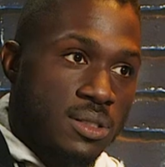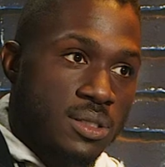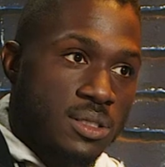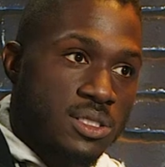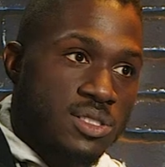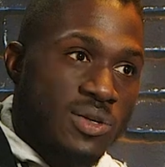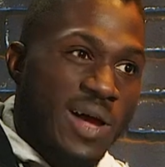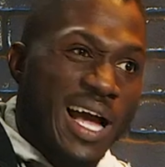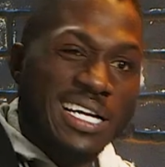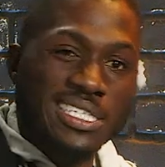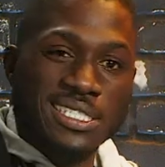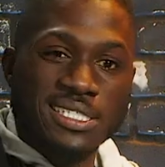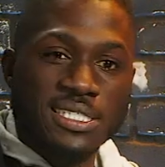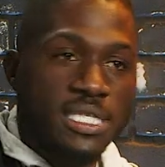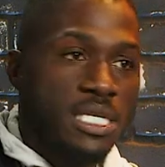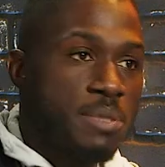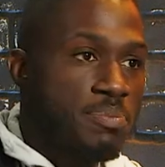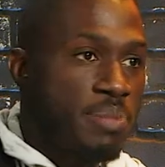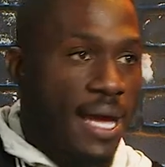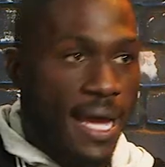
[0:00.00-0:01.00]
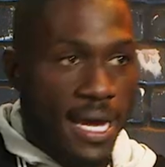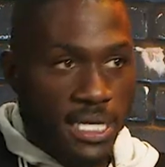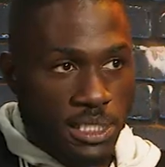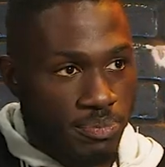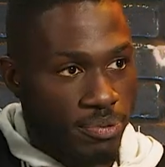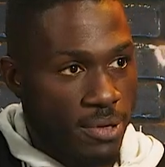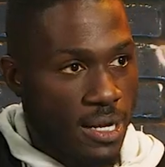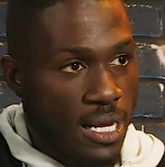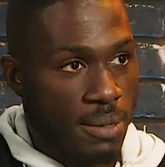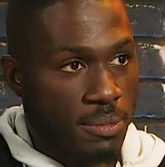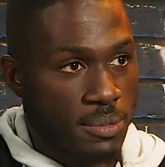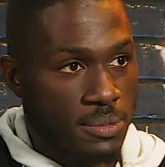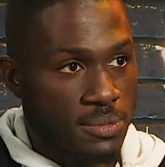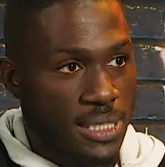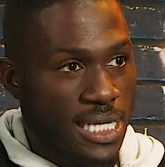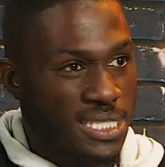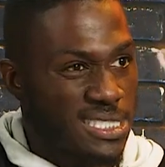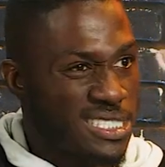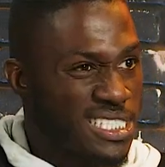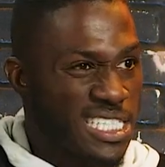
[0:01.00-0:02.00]
So I could see past problems.
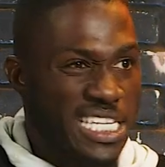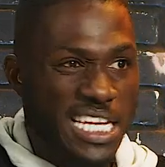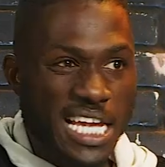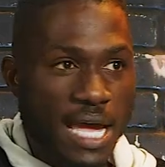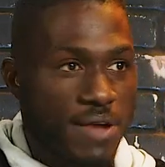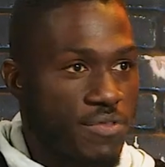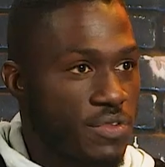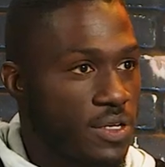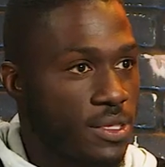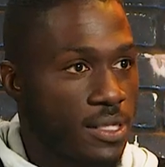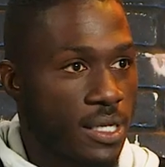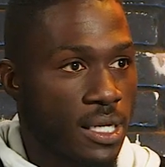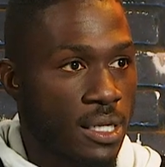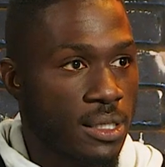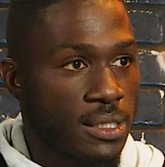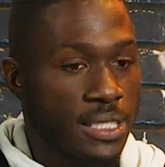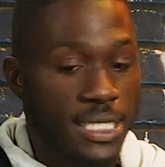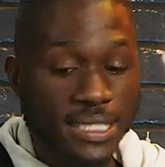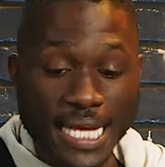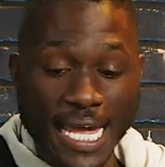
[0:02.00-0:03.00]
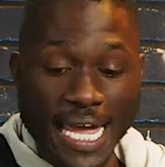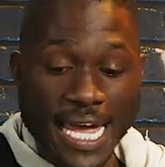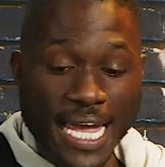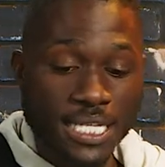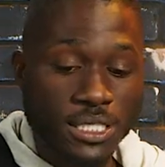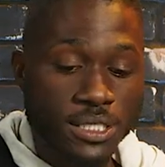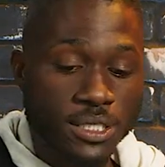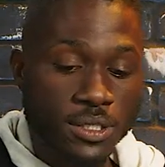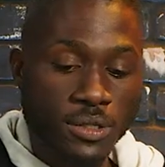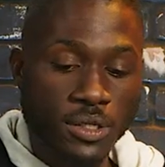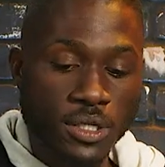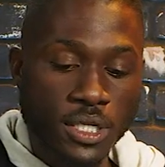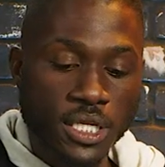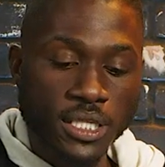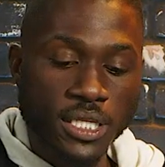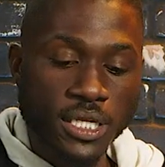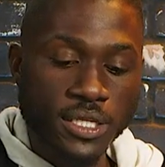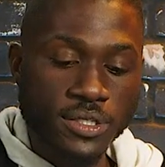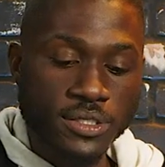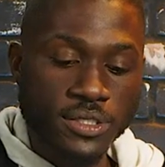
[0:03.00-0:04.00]
I see everything. There's an answer.
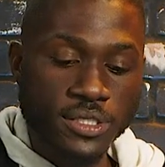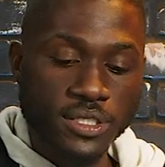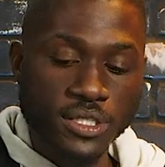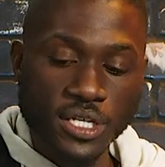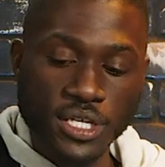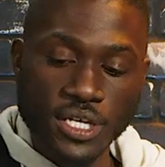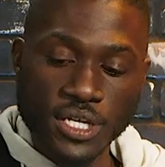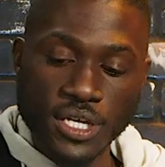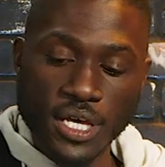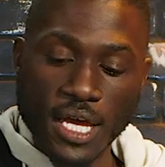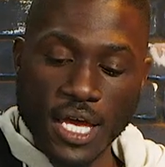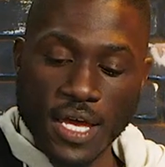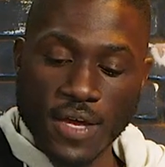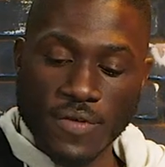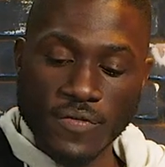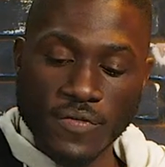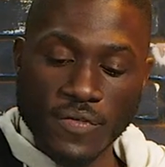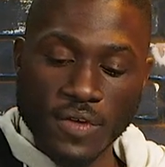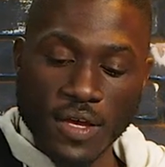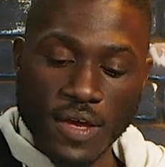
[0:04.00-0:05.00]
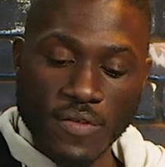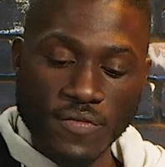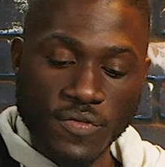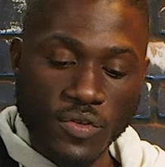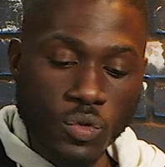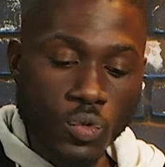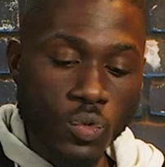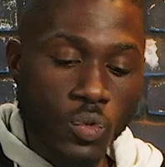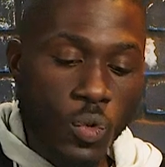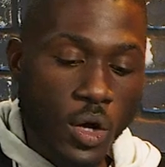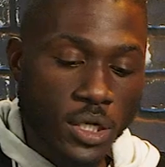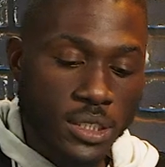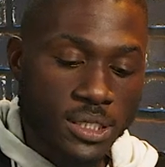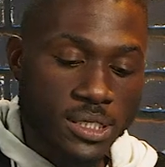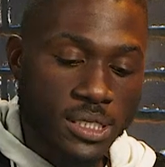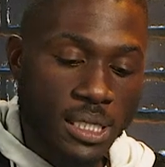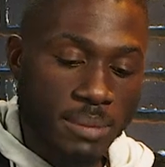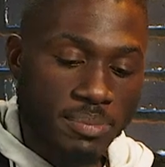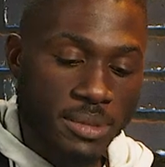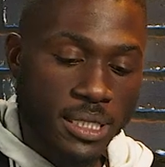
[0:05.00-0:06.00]
There's if you want
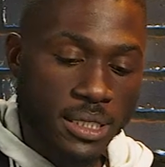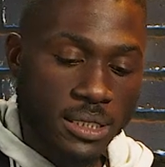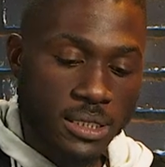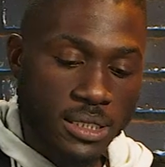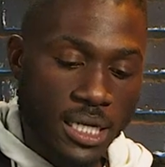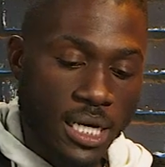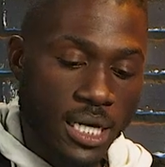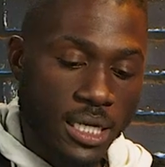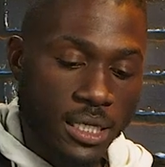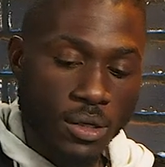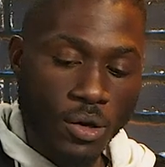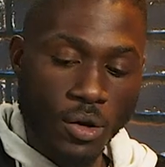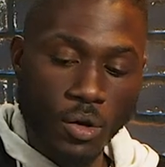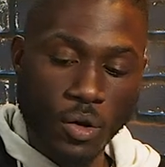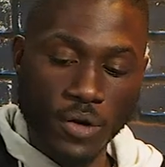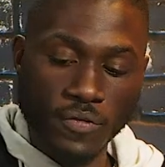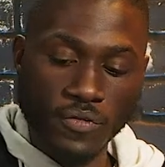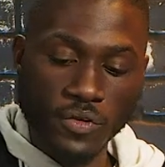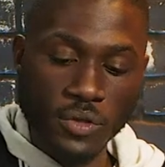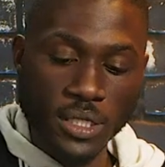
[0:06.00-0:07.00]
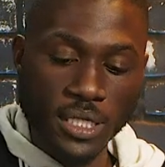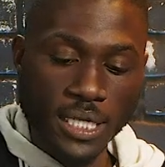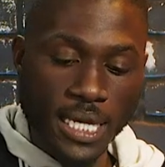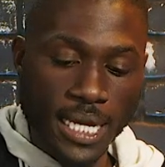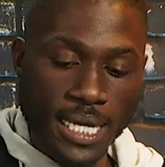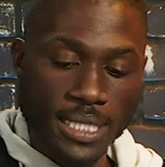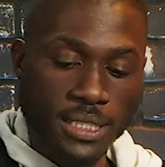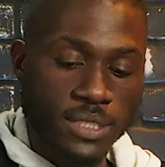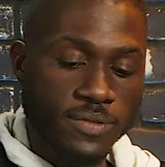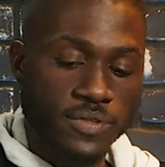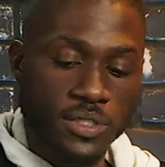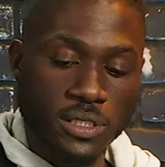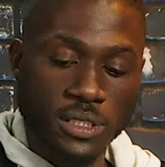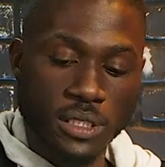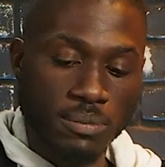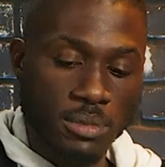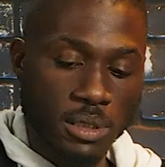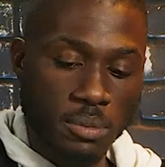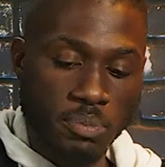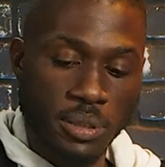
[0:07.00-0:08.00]
something done or if you need answers for
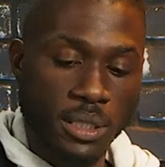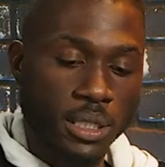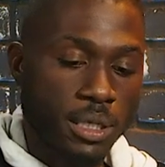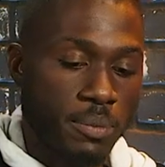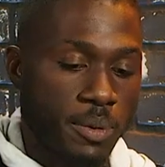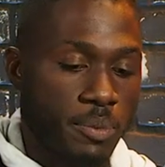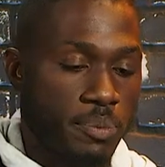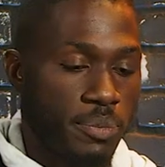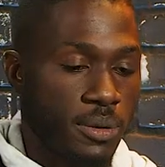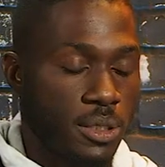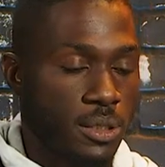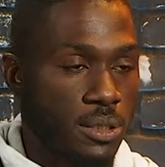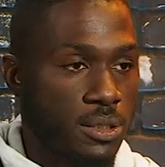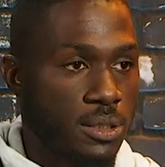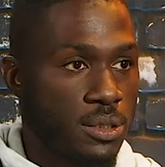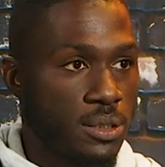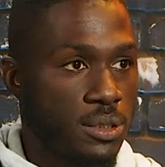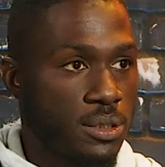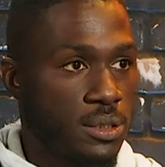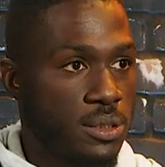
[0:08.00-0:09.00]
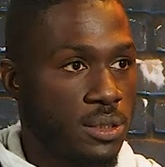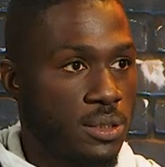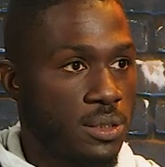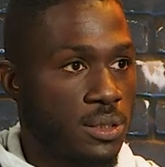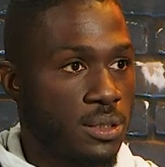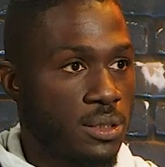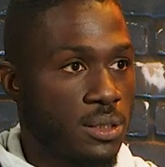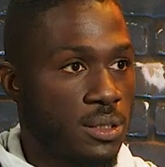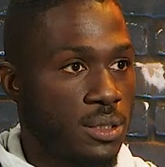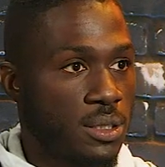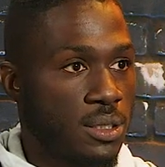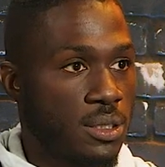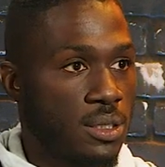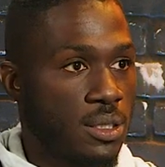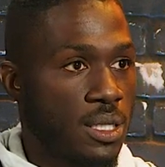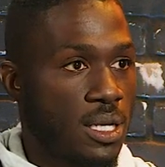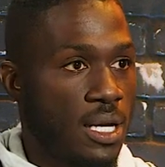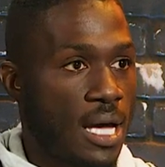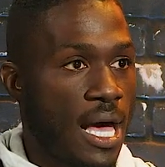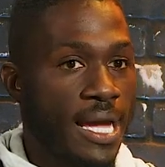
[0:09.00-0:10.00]
something, pick up a book. Mm-hmm.
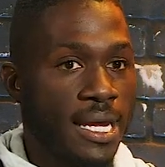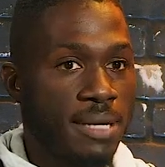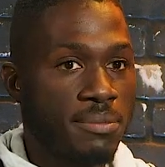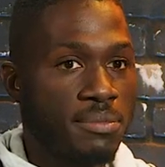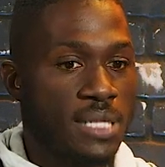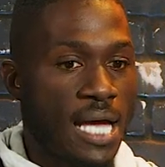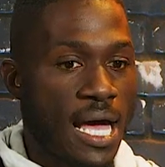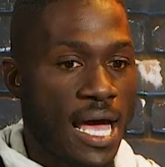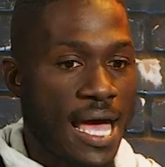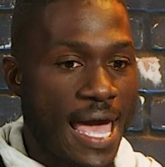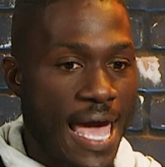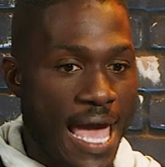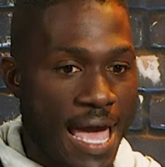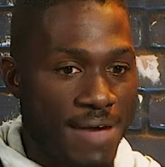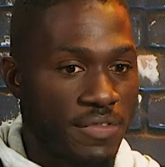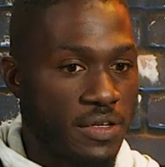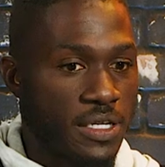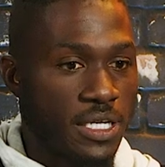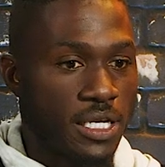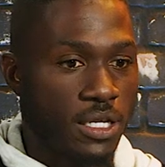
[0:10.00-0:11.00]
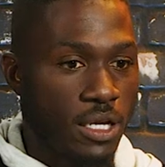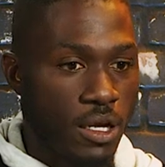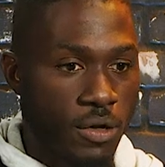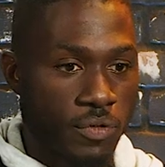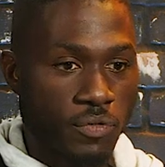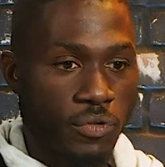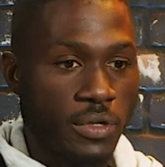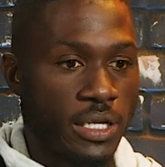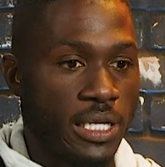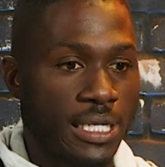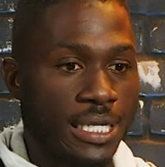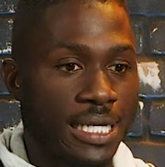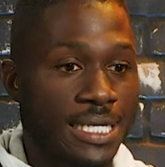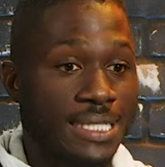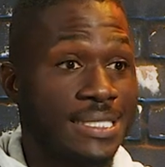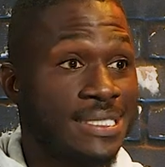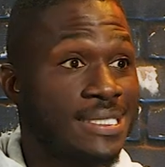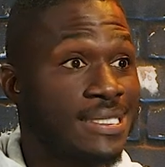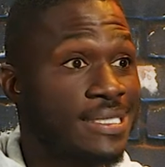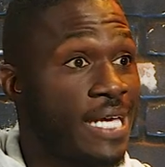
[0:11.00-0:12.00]
I am an advocate of reading because
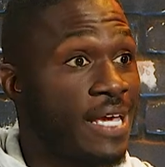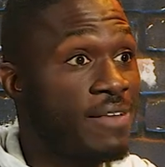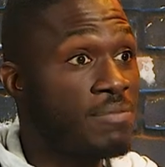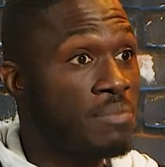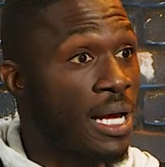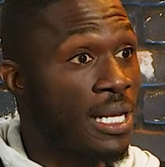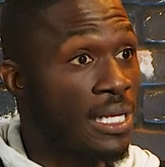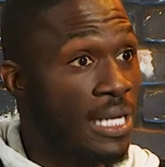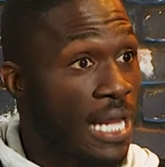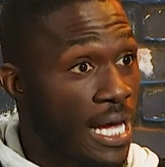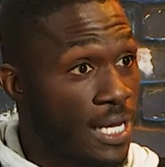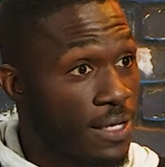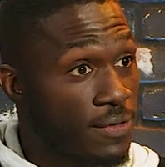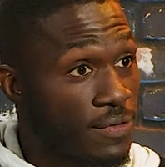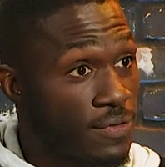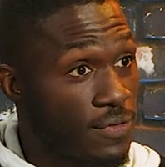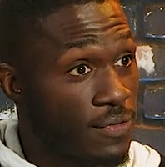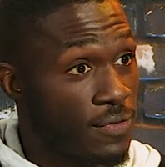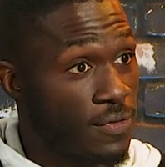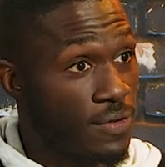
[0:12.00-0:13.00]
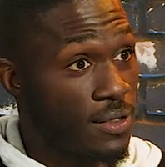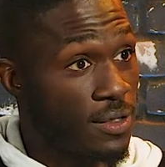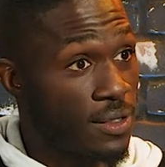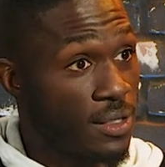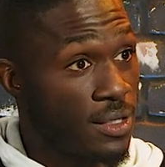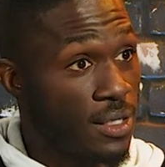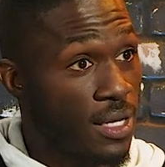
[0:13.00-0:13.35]
it saved my life. Mm-hmm.